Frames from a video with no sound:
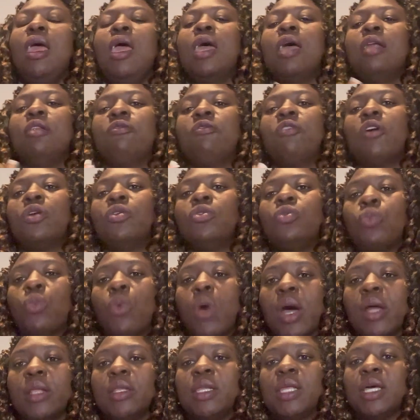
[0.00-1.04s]
and found
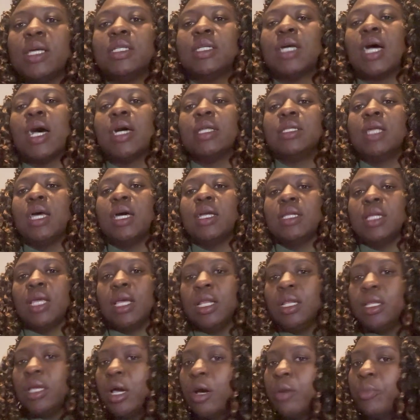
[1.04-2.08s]
one that had an
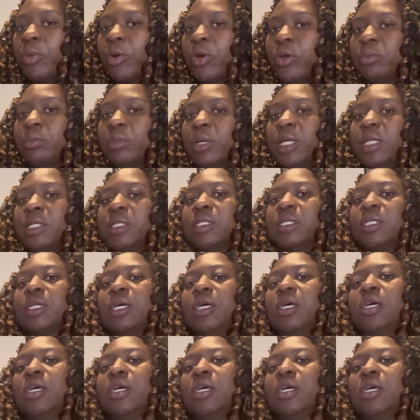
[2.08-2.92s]
earlier appointment.